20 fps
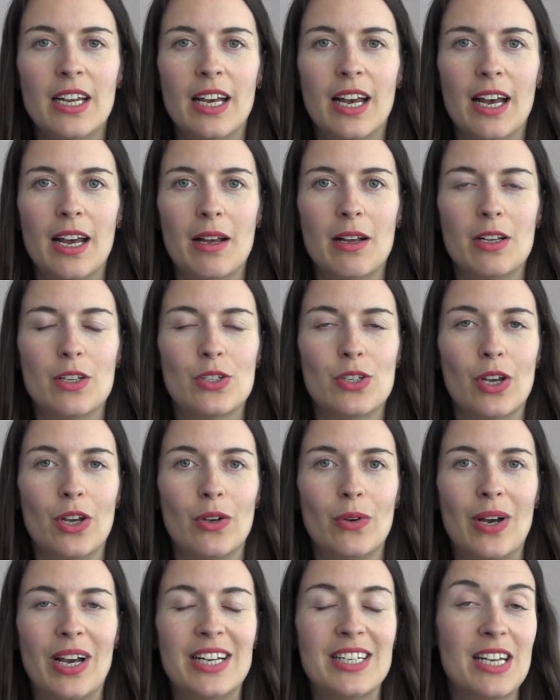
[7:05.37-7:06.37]

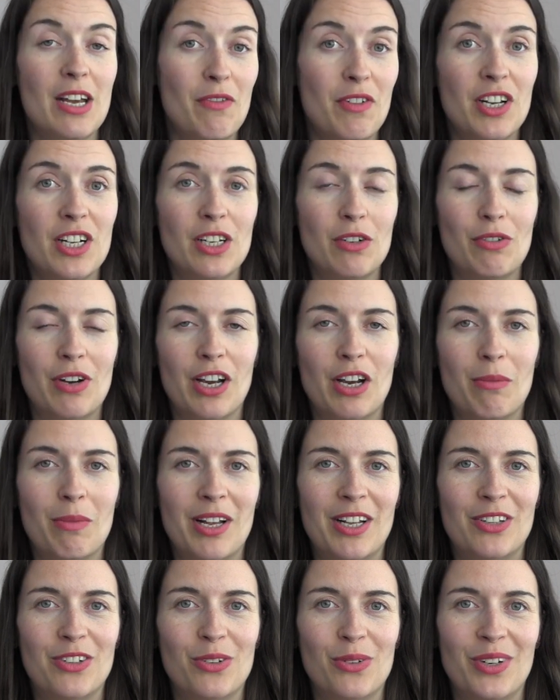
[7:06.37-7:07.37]
So I definitely
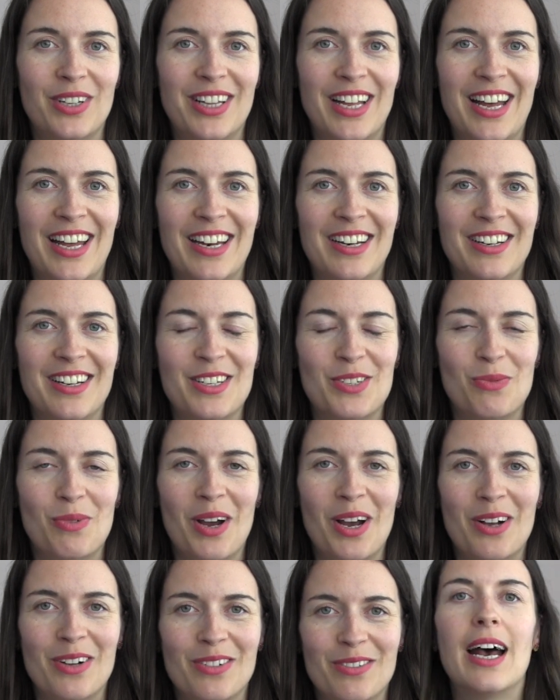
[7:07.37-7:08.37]
recommend doing that as
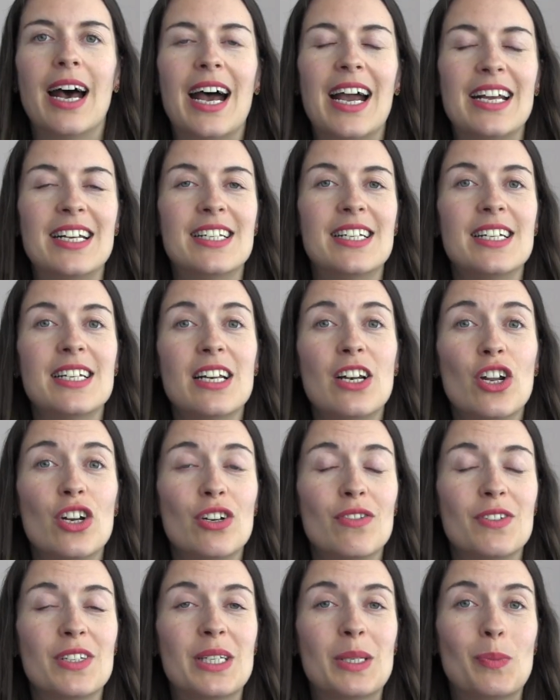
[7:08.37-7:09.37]
well. I did a lot
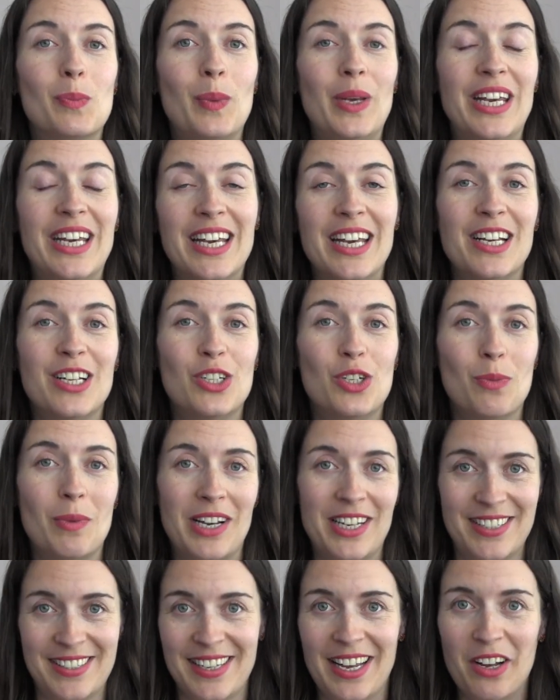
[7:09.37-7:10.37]
of speaking to
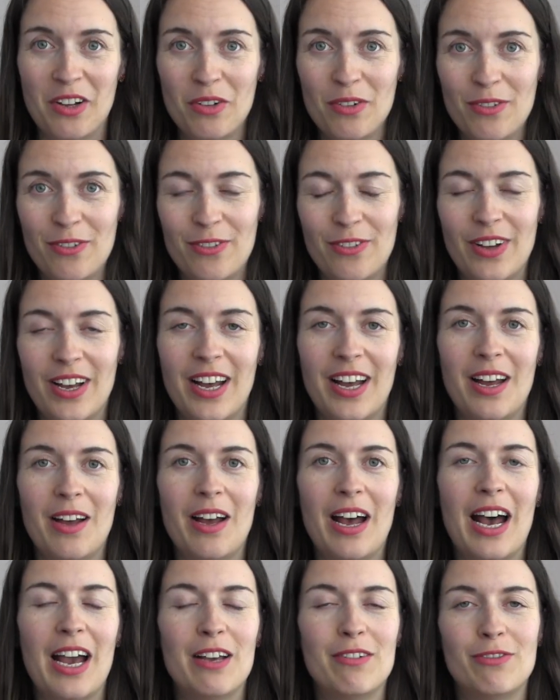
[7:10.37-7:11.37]
myself.
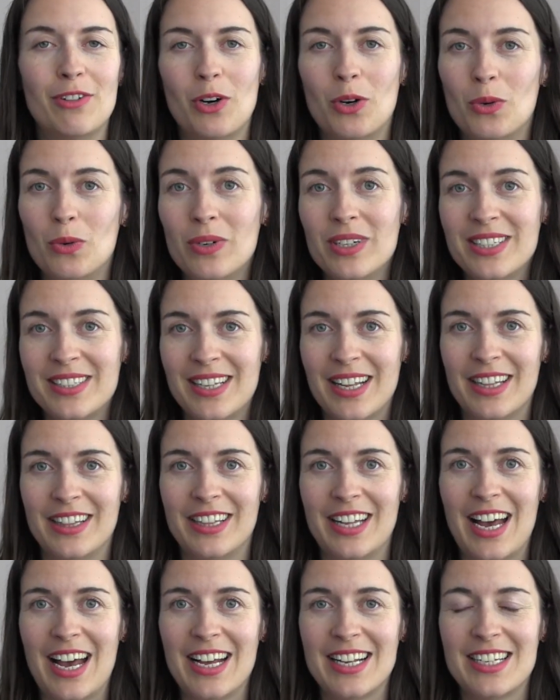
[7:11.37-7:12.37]
I've always done
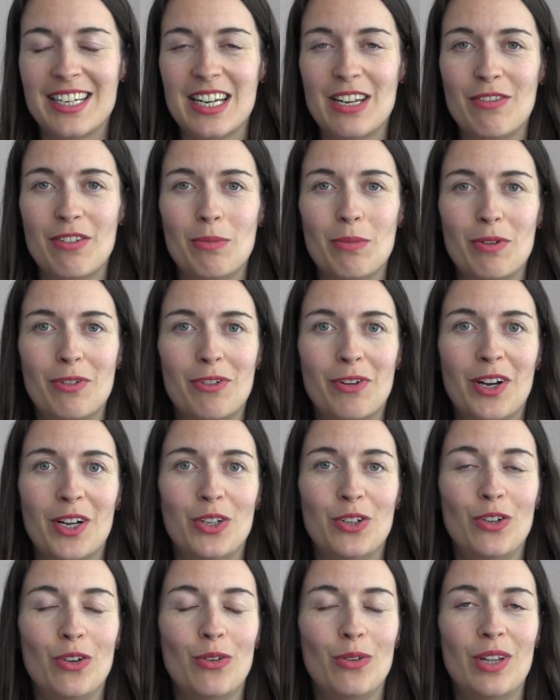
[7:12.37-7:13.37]
that, even before
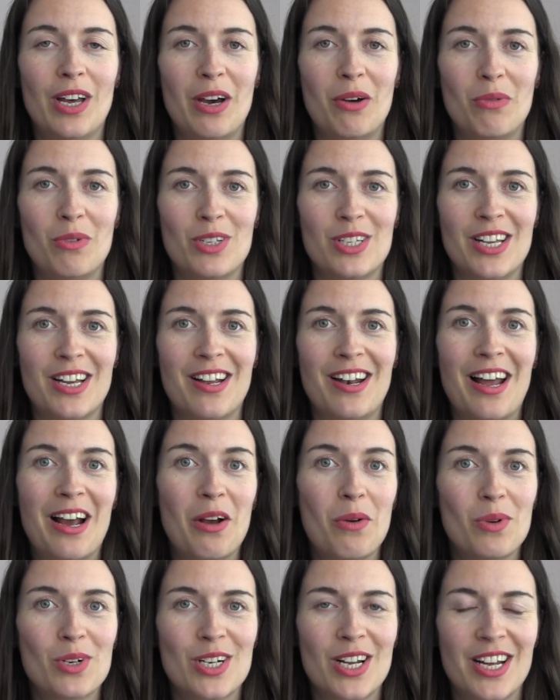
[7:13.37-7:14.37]
I knew that was a
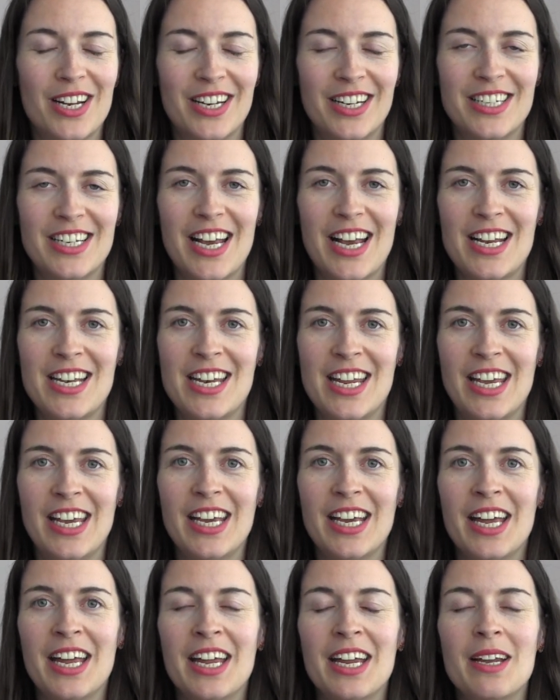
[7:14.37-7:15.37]
language learning
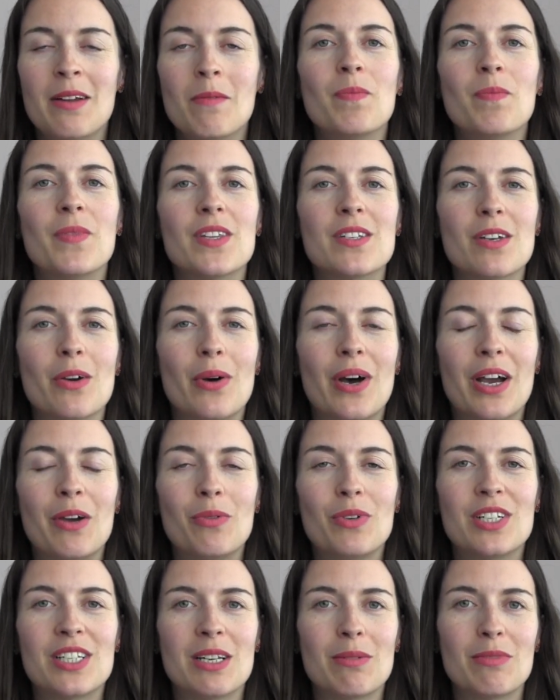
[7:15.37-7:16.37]
technique. So I
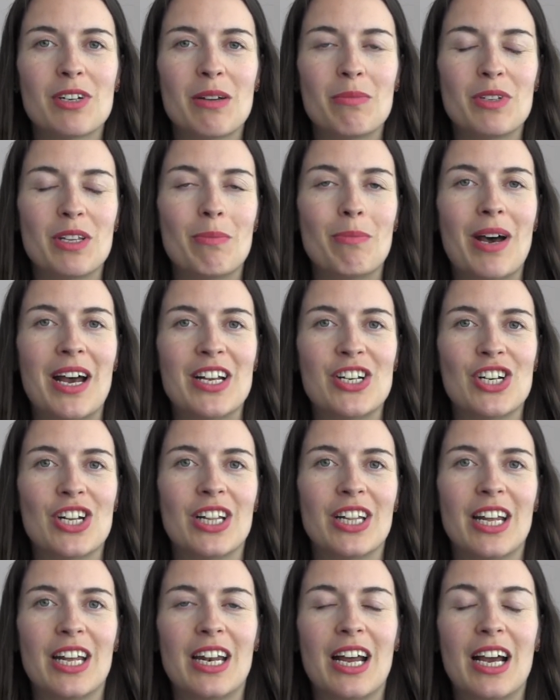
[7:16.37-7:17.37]
would sometimes
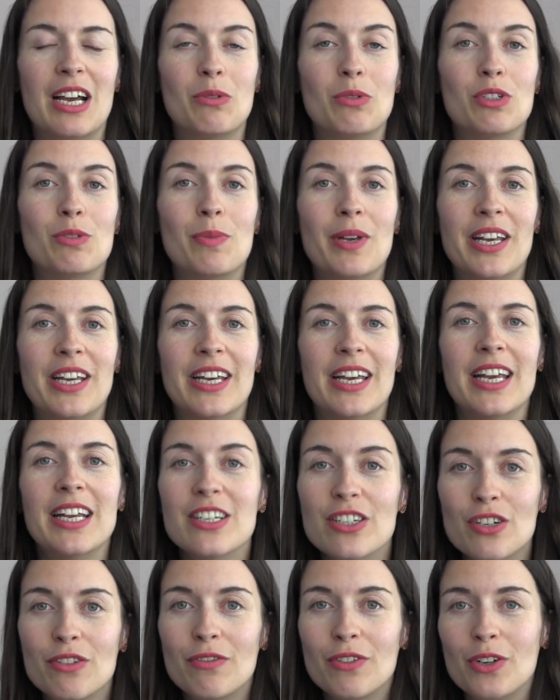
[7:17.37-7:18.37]
imagine that I was being
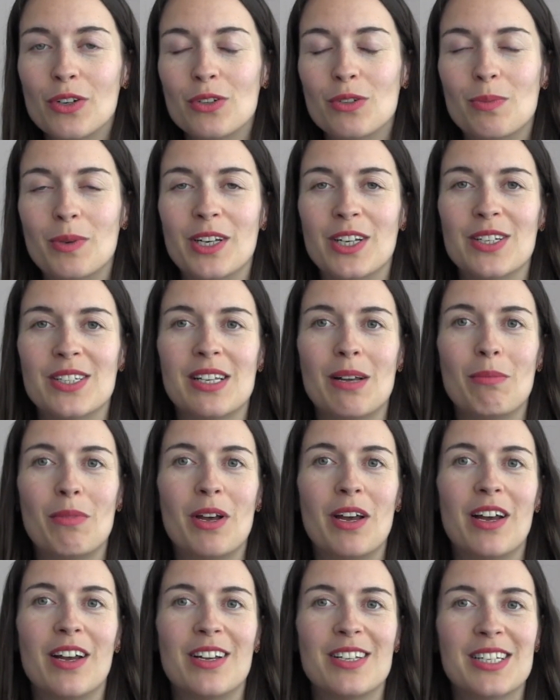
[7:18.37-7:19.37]
interviewed because I'm
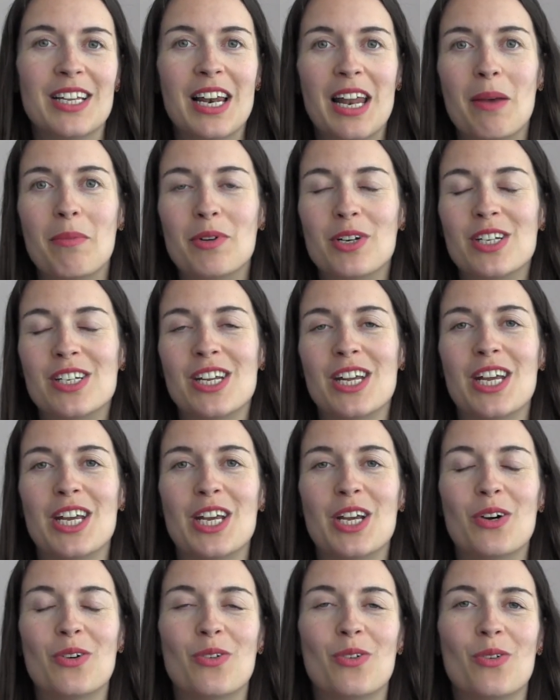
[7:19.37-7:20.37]
a
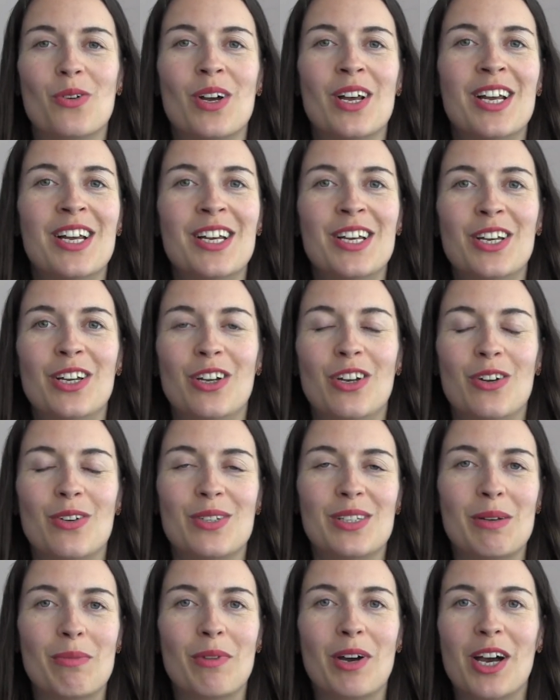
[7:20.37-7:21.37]
celebrity, or
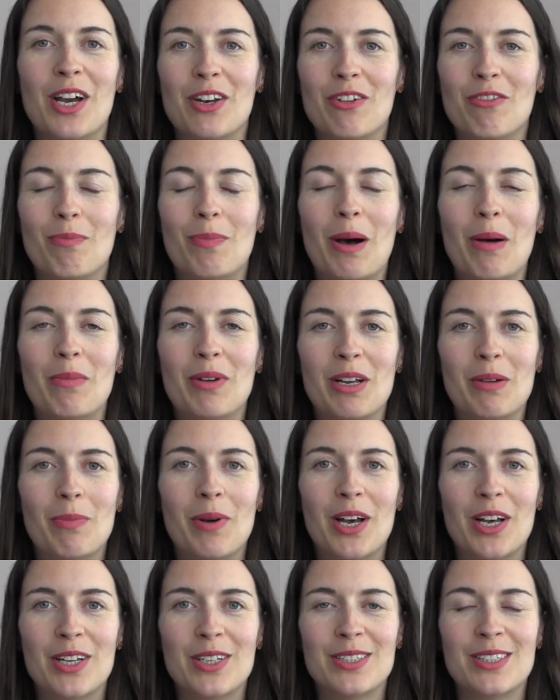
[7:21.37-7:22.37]
some kind of public
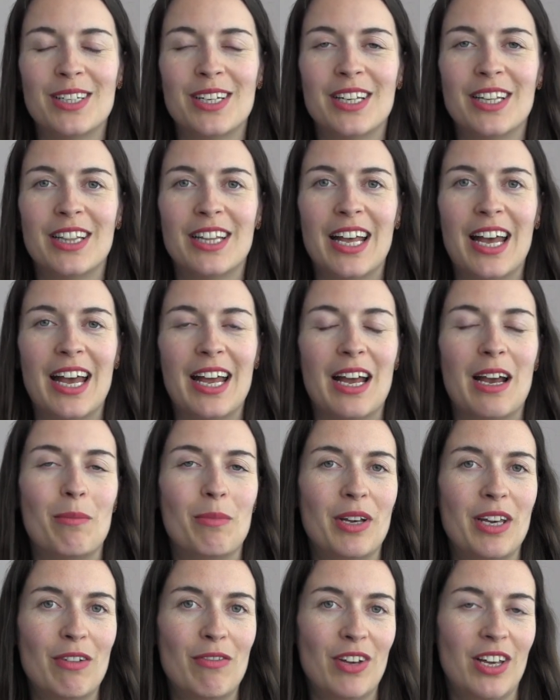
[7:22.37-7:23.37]
person, that
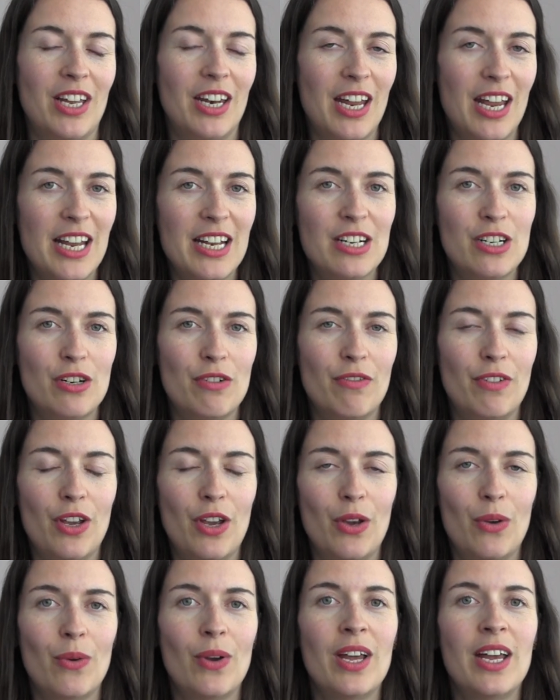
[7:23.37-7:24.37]
I'm giving an
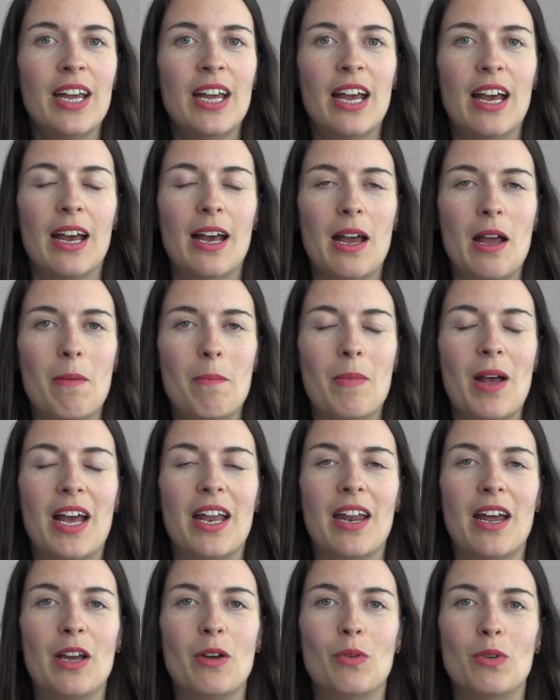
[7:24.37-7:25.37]
interview, and
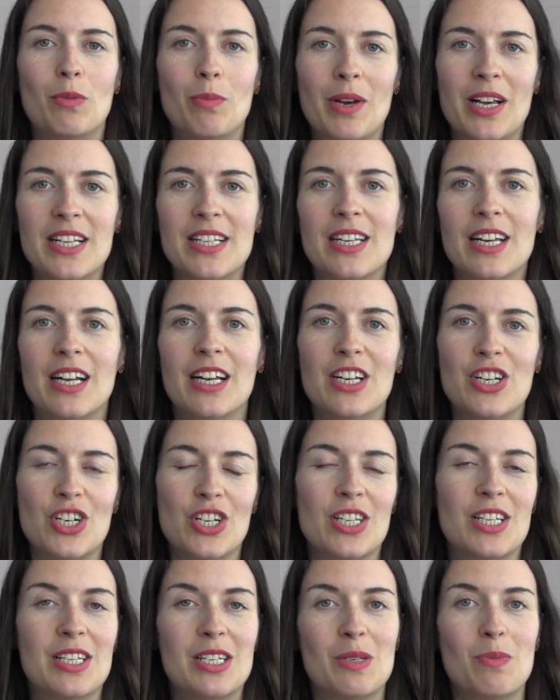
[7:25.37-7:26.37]
I would basically
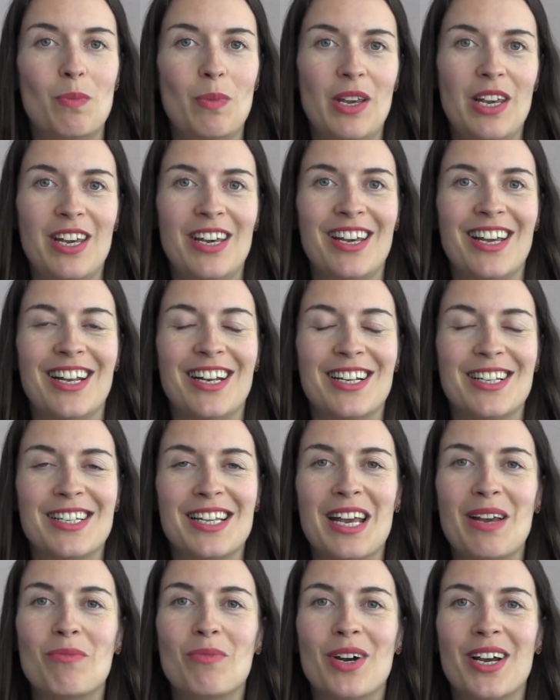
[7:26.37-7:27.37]
just speak in the
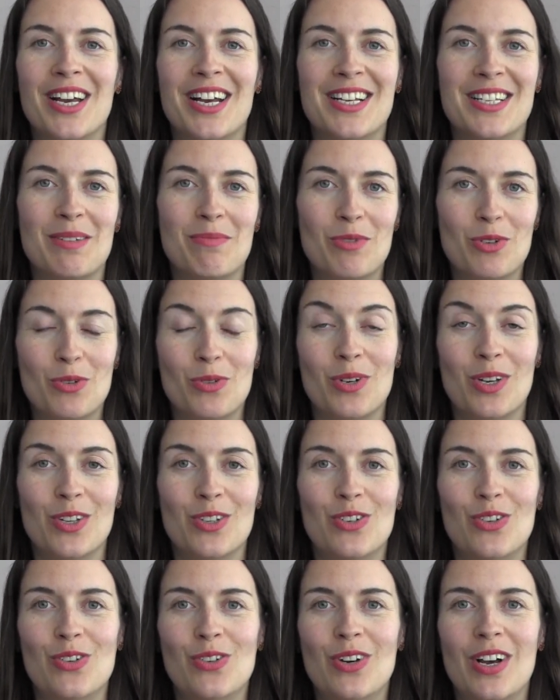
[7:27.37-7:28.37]
same way as I'm talking
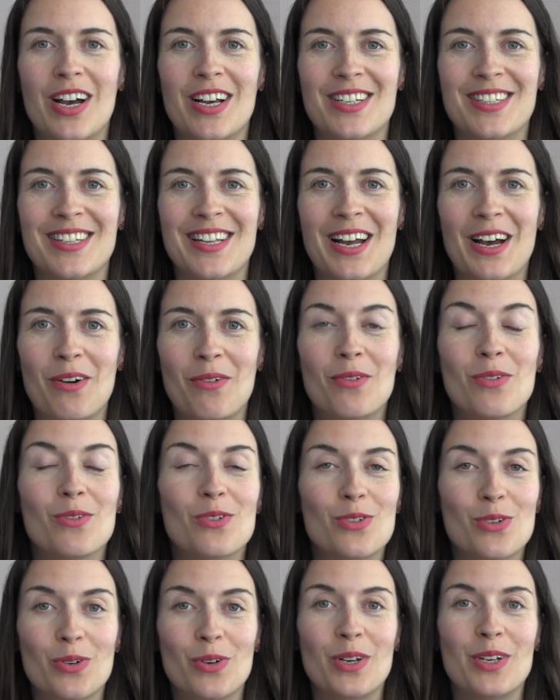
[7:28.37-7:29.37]
to you guys now, or
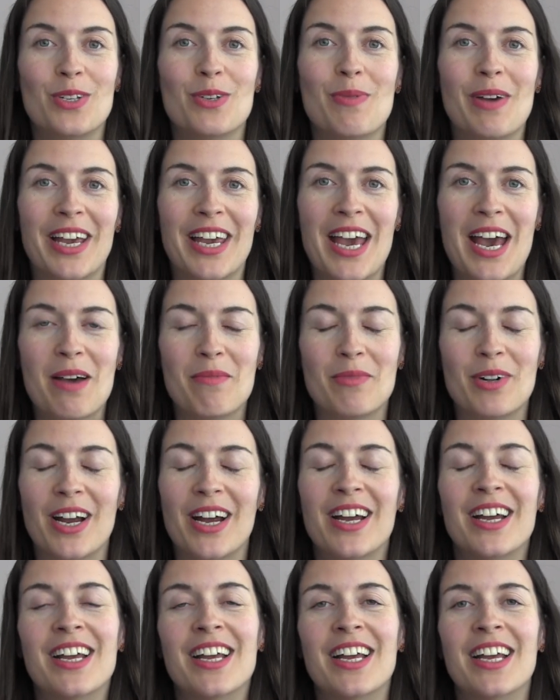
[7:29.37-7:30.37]
talking to my
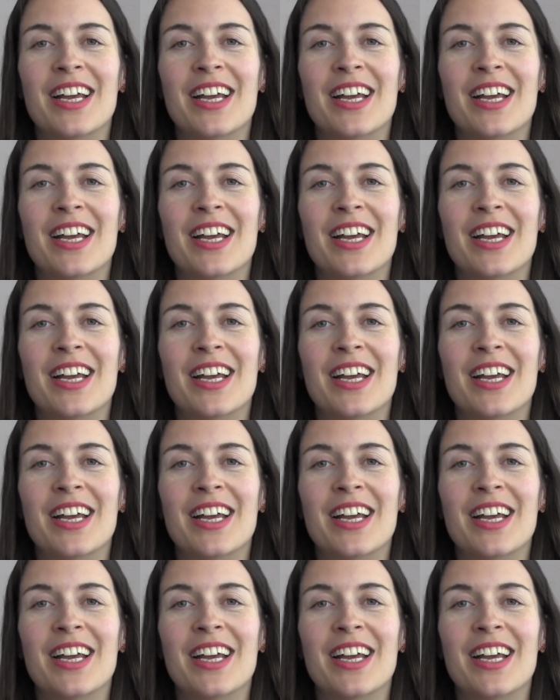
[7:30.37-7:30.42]
camera,